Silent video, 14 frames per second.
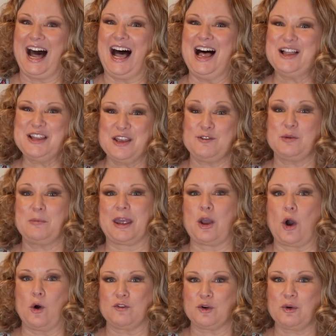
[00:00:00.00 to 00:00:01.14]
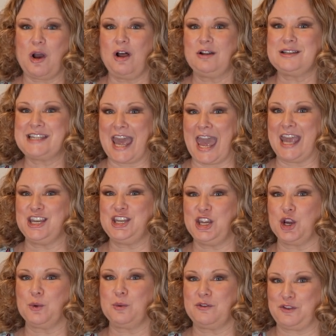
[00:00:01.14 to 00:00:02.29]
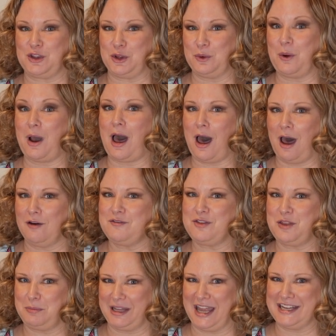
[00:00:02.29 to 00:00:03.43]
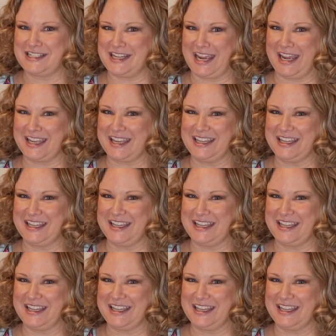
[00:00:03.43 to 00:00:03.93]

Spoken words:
I'll give you my overall 10-year review of the Blendtec.